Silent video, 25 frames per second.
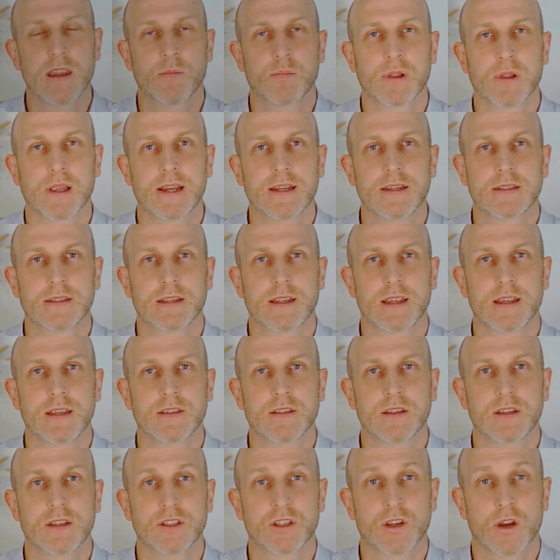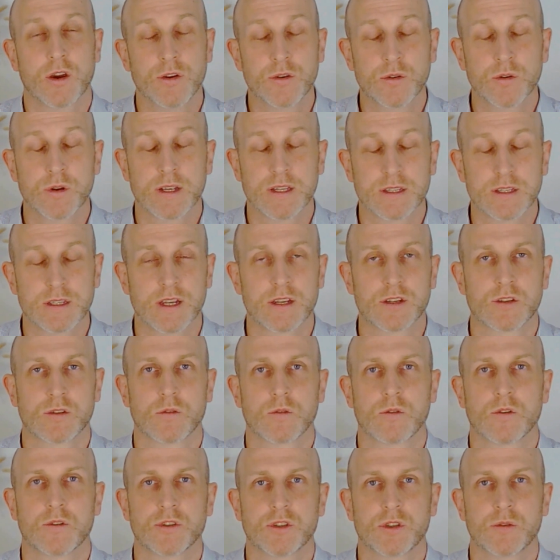you're placed against your total
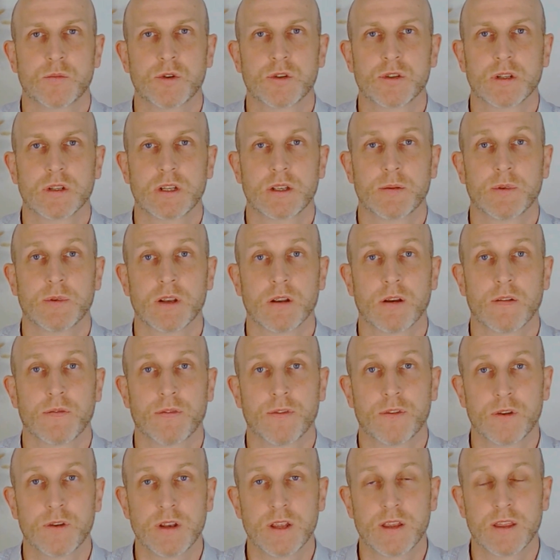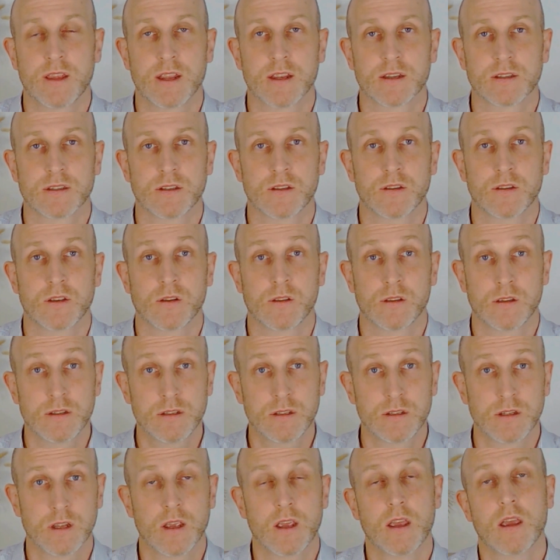concessional contribution limit of
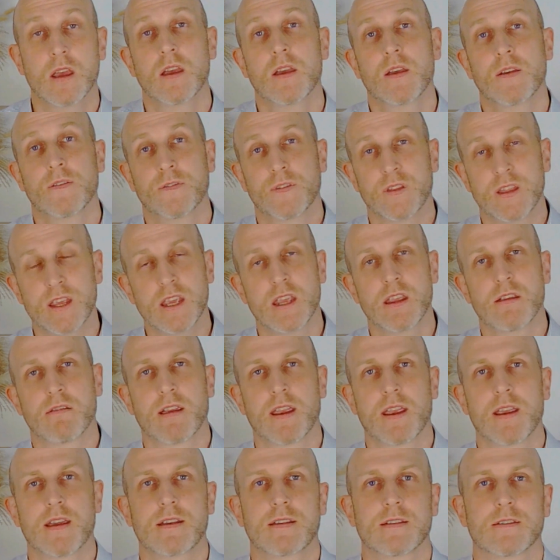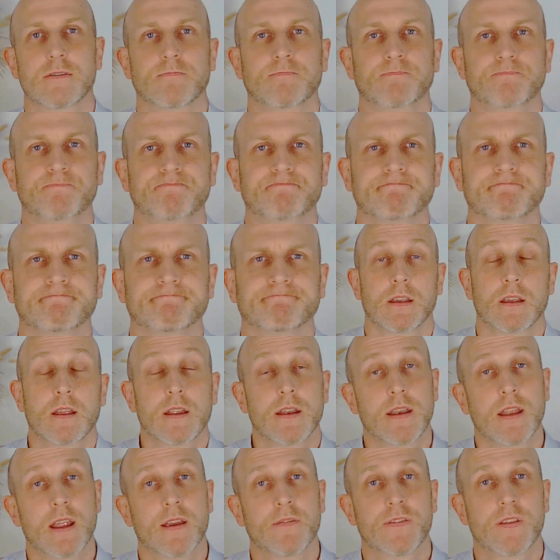$30,000 for the year ahead.
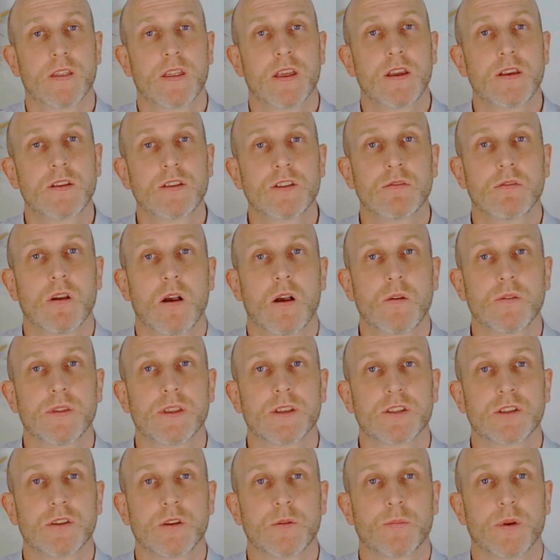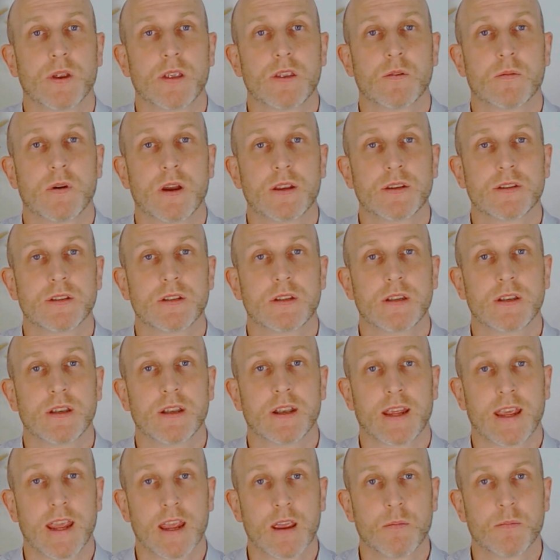Now, for those who hold their superannuation in an
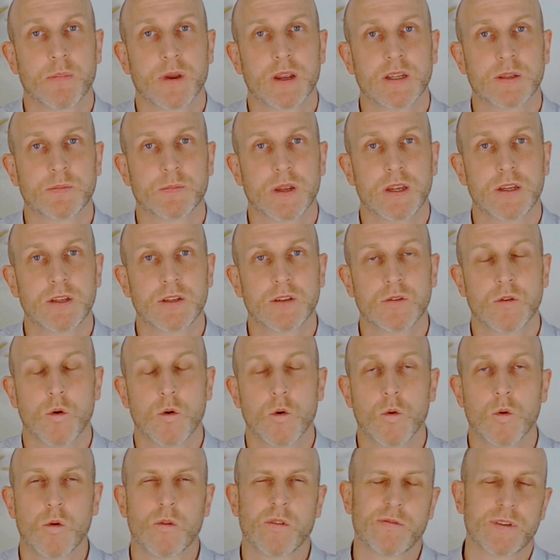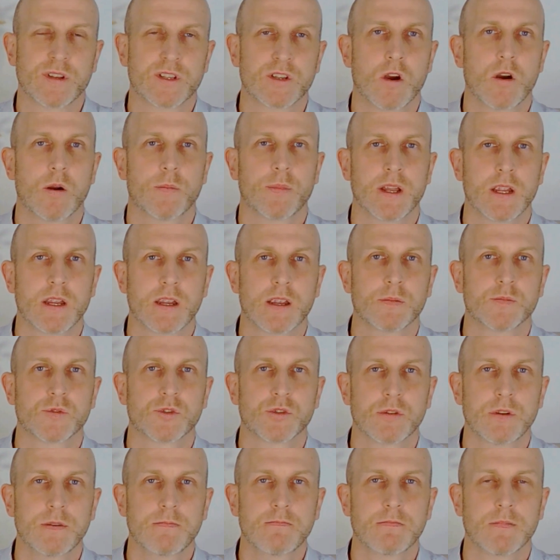account-based pension or retirement income
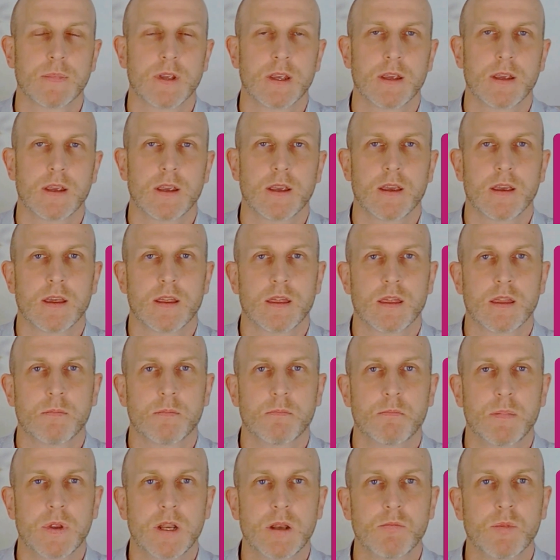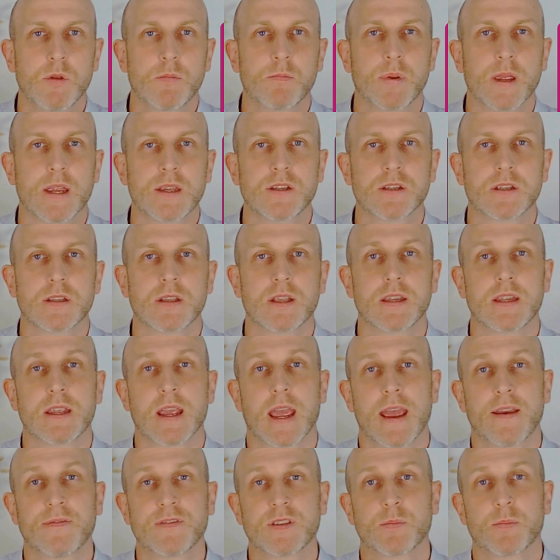stream, the minimum pension that you
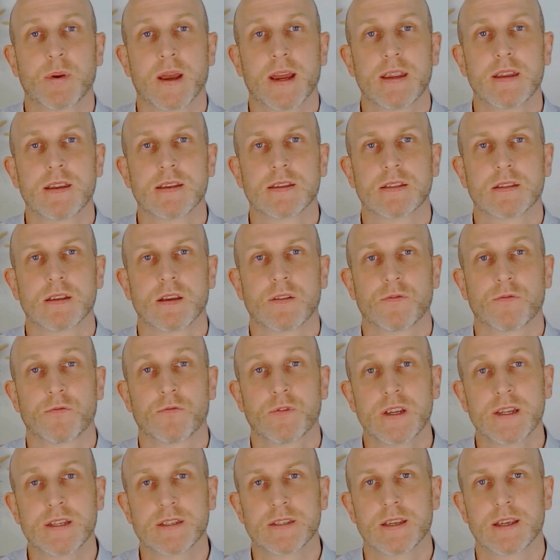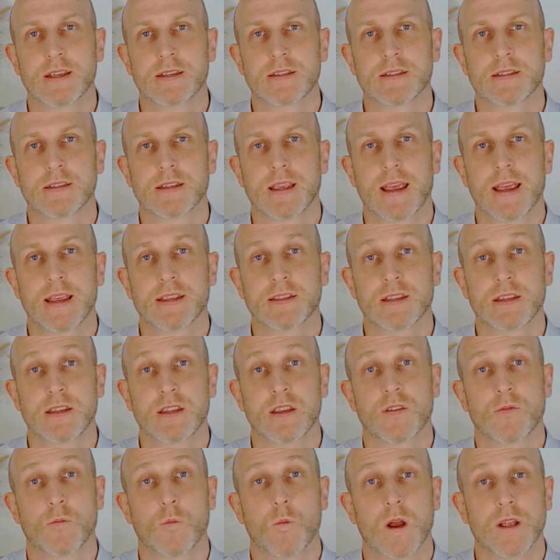have to pay yourself resets as at
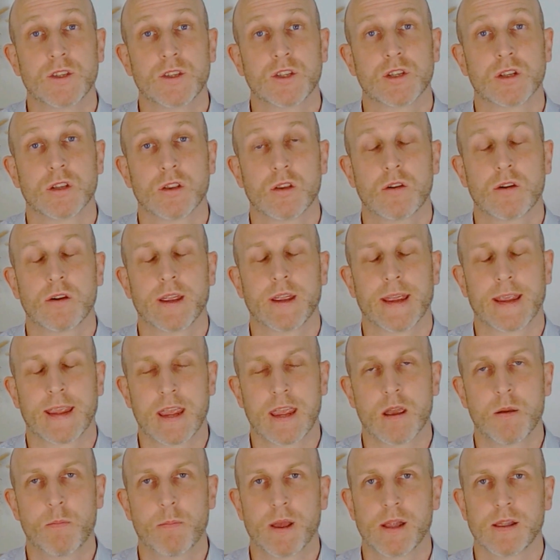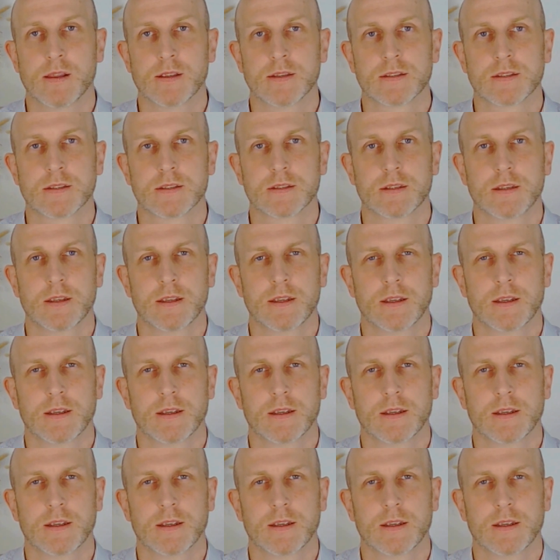your 1 July account balance.